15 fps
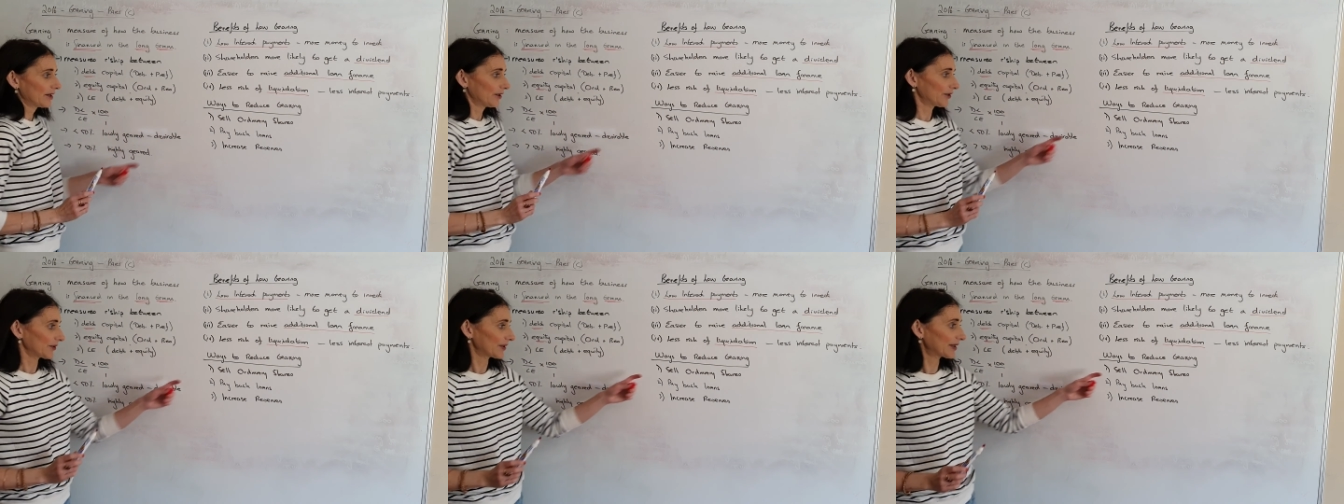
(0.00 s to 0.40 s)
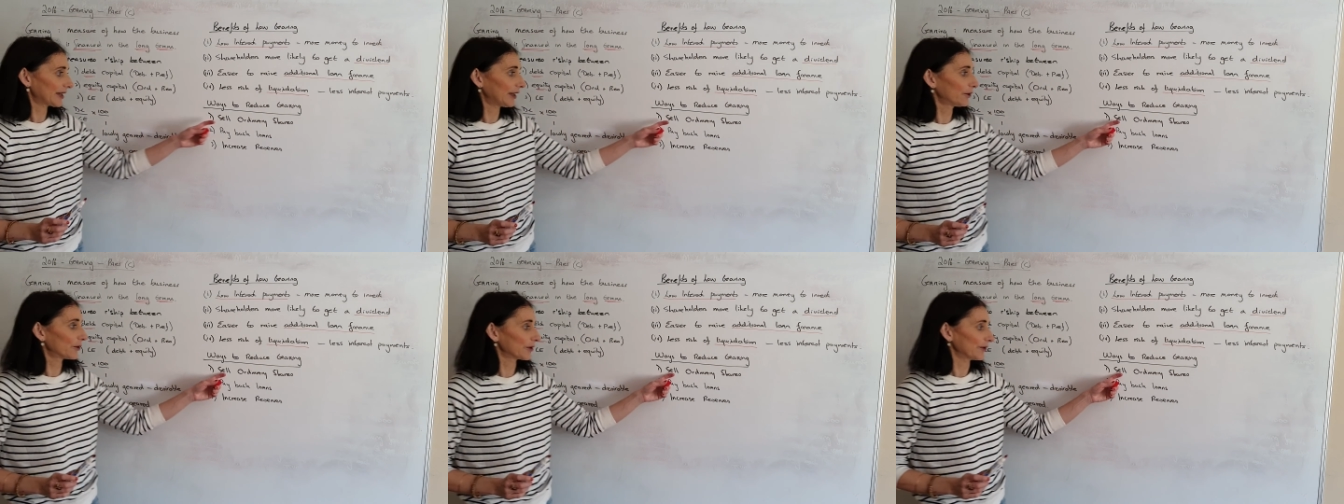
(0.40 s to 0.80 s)
So
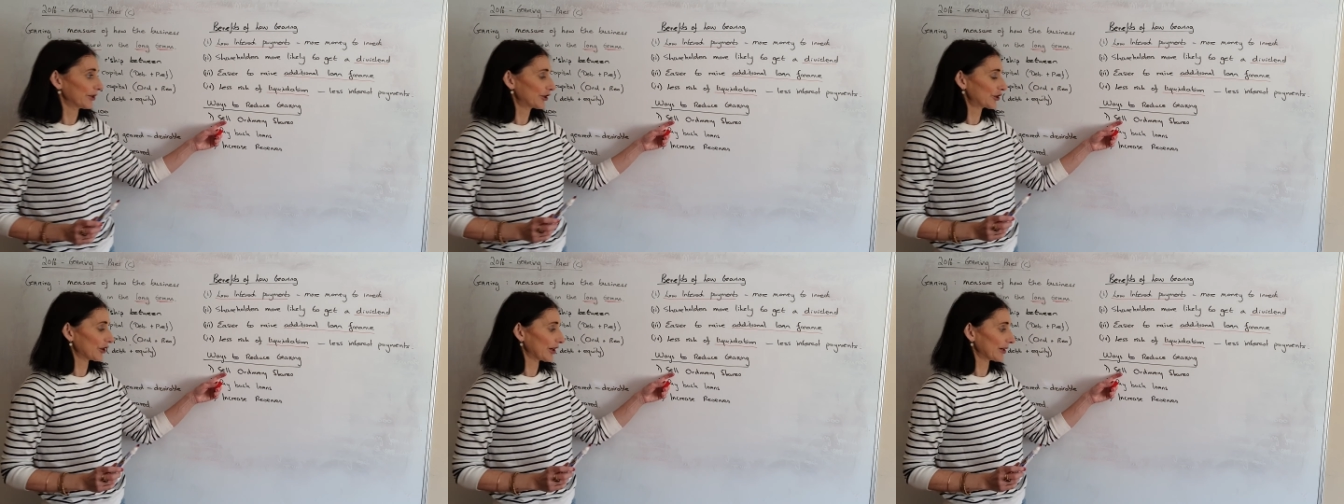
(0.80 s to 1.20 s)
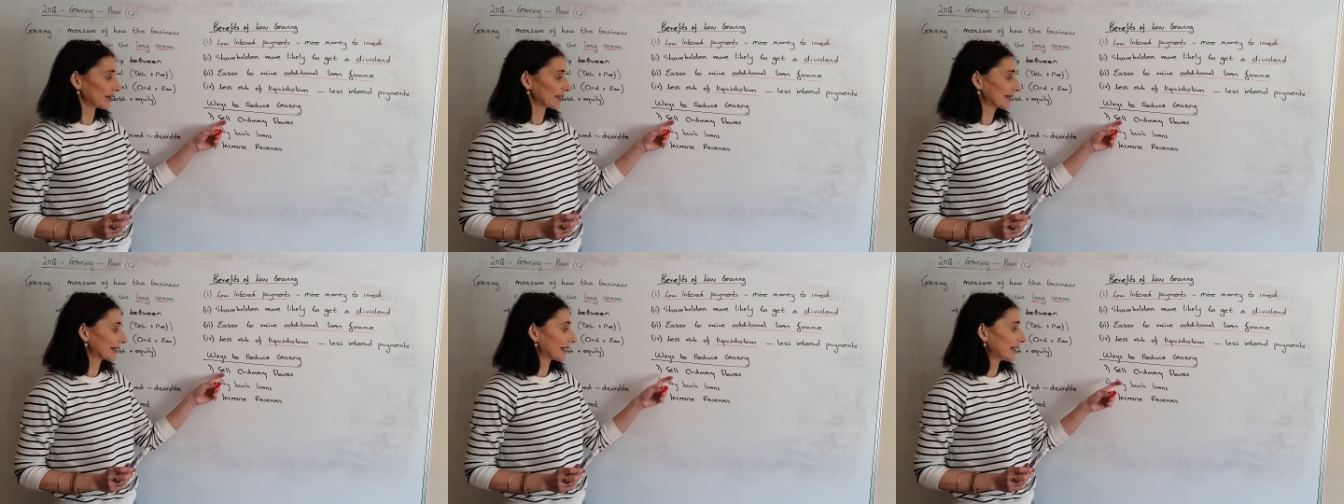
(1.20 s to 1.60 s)
sell ordinary
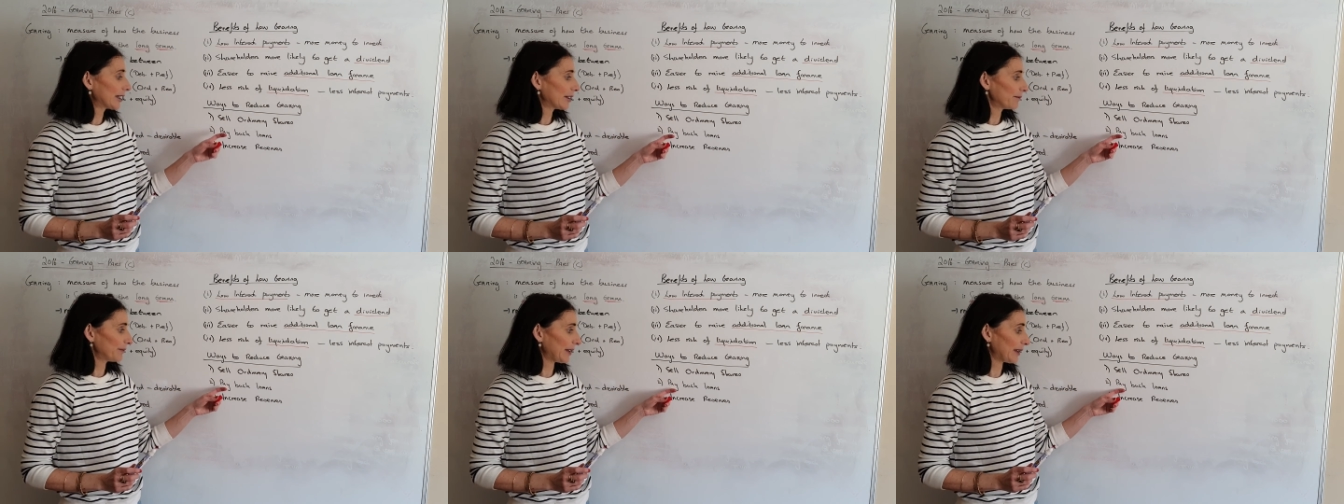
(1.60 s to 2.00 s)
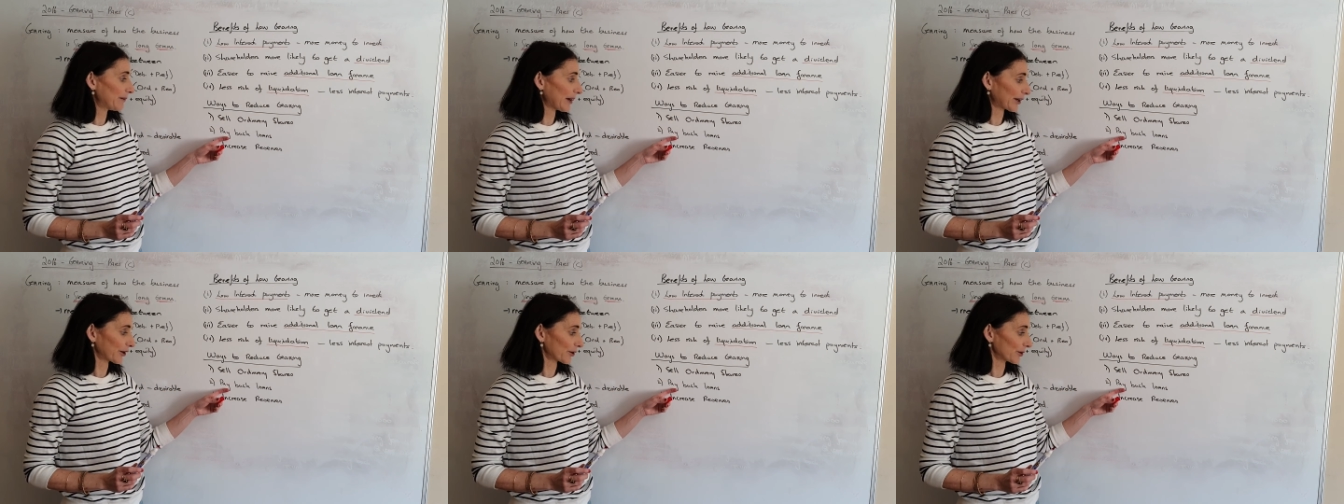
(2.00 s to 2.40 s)
shares, pay
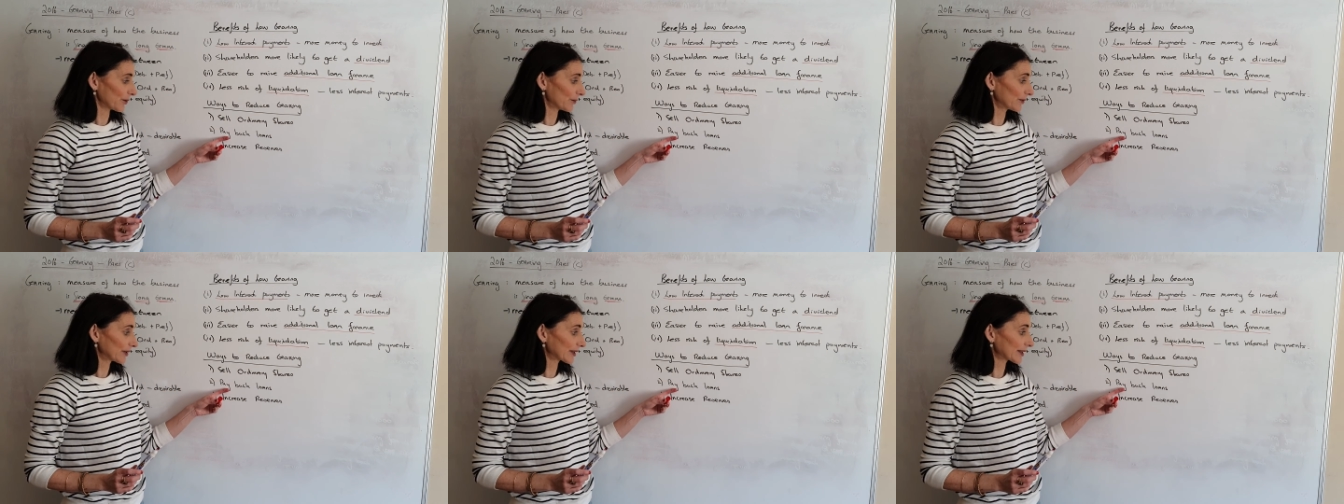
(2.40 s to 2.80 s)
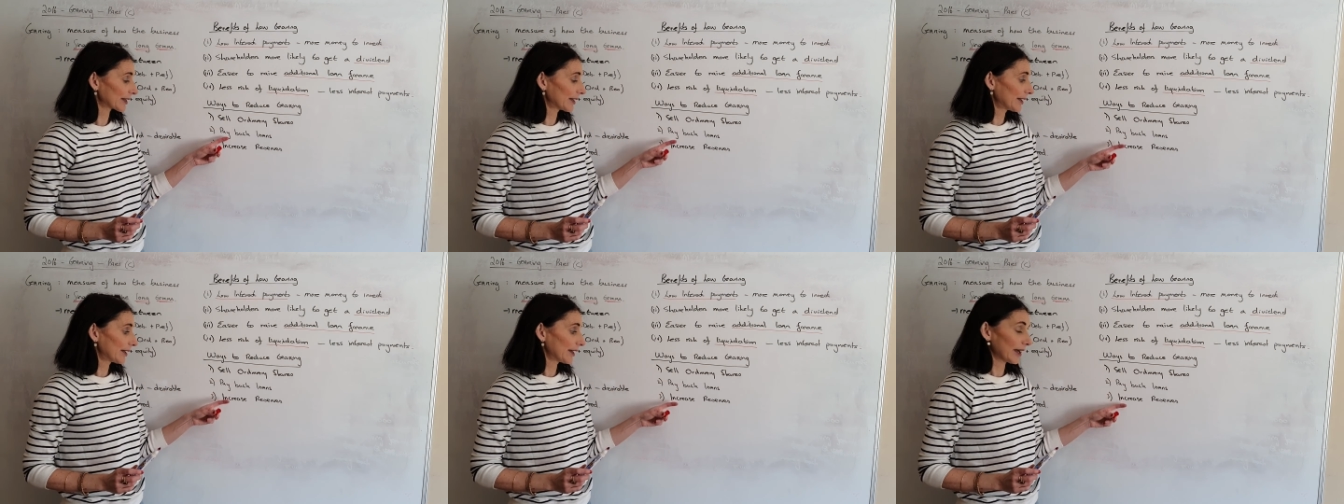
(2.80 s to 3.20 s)
back your loans,
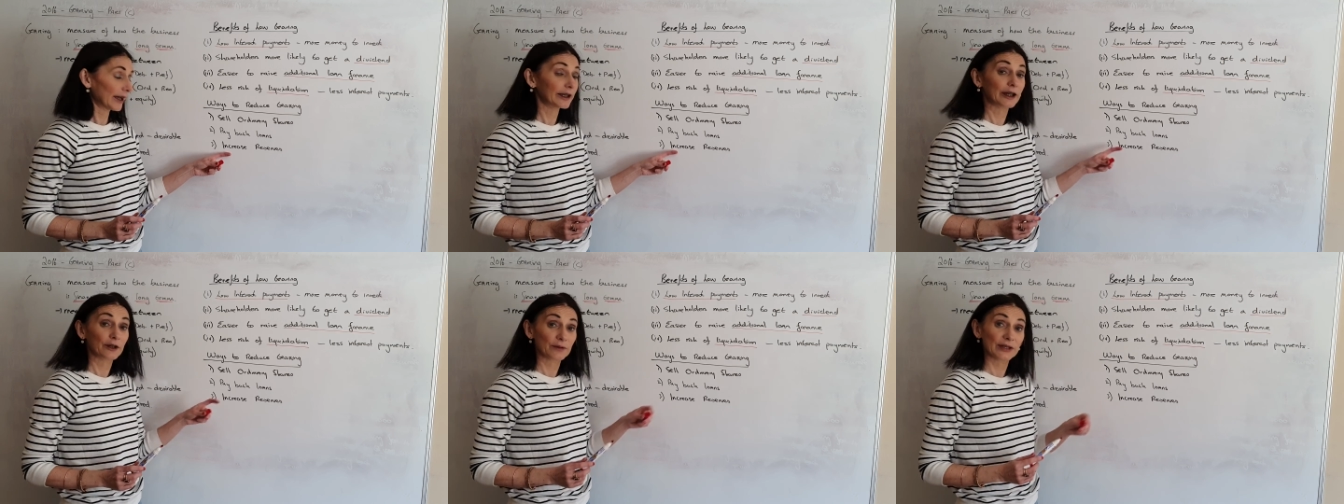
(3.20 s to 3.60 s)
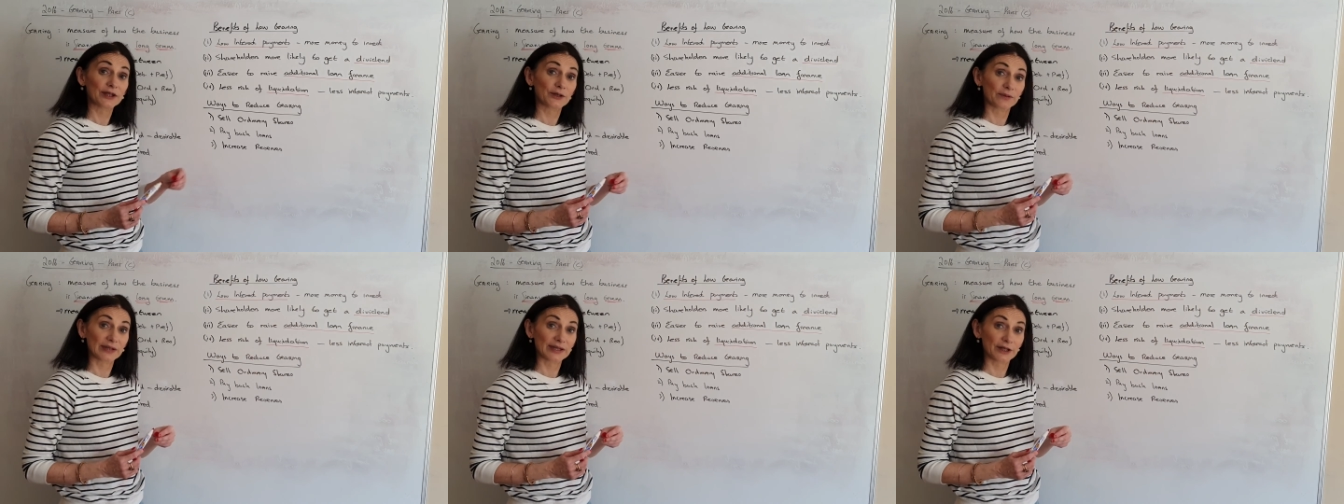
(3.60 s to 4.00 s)
and increase
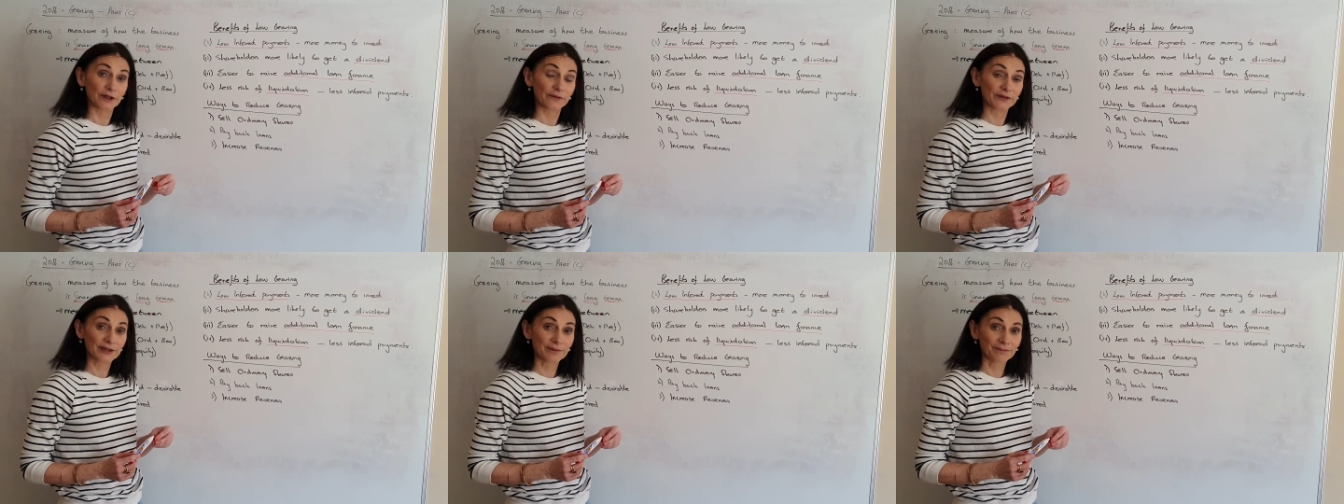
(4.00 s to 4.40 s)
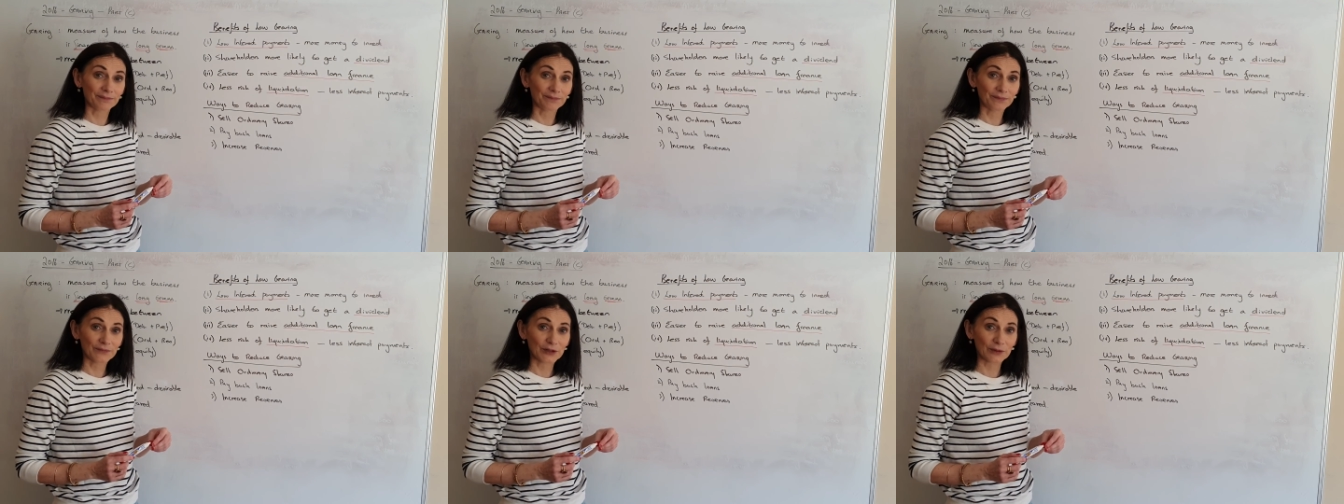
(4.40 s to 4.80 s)
your reserves.
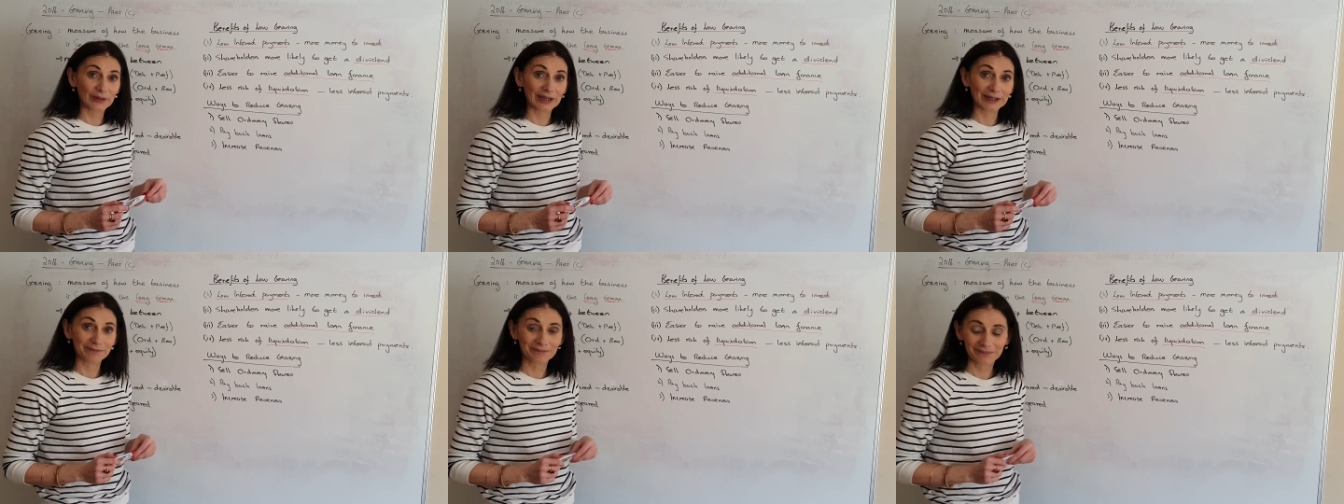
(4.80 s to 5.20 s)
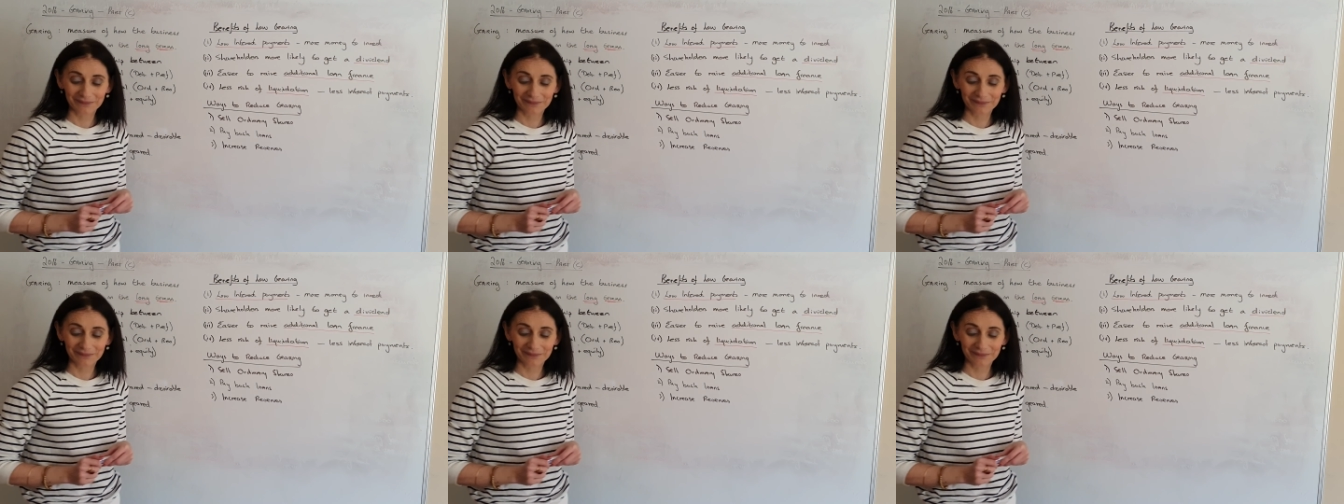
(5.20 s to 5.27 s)
Okay.